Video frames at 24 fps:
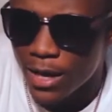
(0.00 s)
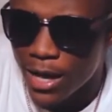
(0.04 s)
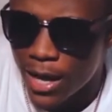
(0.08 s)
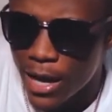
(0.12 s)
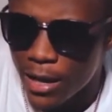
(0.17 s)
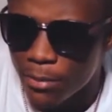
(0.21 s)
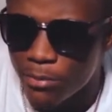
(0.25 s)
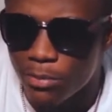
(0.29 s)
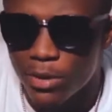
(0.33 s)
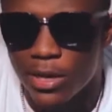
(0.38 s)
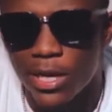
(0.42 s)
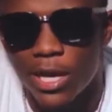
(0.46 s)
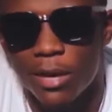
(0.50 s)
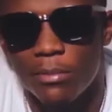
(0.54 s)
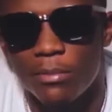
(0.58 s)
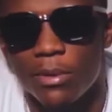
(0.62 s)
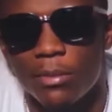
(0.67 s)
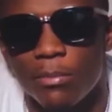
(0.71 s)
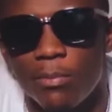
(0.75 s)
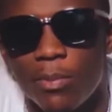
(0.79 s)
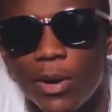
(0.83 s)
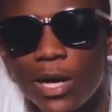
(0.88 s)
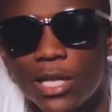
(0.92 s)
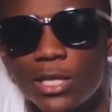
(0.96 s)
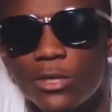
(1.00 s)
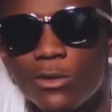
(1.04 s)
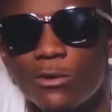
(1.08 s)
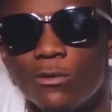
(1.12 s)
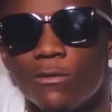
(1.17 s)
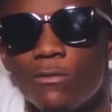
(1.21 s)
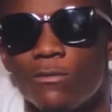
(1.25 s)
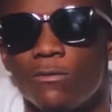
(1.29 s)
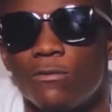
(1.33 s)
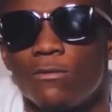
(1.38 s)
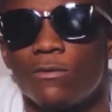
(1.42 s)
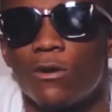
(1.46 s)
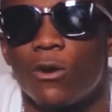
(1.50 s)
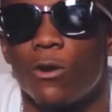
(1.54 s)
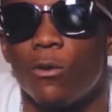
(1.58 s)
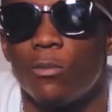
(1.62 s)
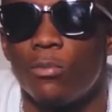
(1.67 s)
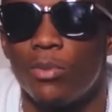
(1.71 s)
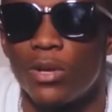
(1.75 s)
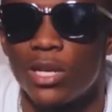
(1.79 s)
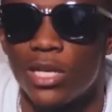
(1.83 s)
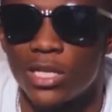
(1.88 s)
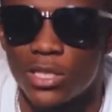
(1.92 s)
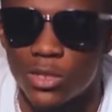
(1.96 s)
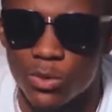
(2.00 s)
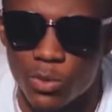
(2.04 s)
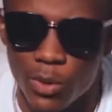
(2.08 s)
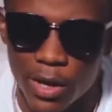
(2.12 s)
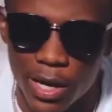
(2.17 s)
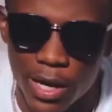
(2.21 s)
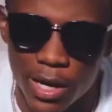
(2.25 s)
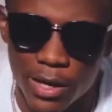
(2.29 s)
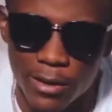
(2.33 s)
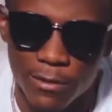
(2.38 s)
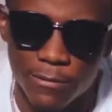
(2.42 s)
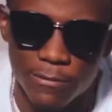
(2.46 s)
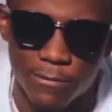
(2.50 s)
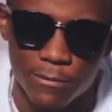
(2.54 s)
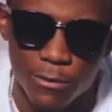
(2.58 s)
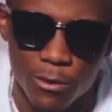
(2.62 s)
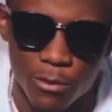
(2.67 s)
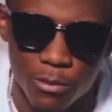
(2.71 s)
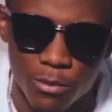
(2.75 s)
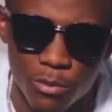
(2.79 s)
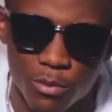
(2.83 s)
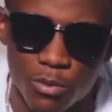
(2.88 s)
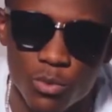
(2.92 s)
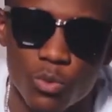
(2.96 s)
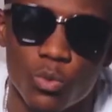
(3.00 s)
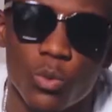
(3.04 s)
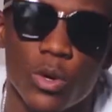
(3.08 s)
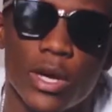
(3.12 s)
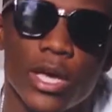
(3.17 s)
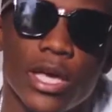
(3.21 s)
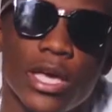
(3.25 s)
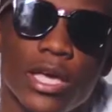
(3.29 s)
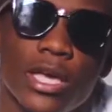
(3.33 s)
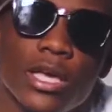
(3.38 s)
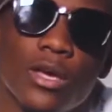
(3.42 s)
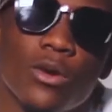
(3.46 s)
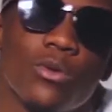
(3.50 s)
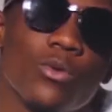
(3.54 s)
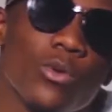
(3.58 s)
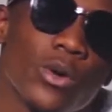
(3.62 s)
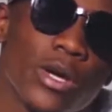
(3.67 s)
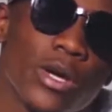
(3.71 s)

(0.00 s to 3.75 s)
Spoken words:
I became a part of Coppola Swag from way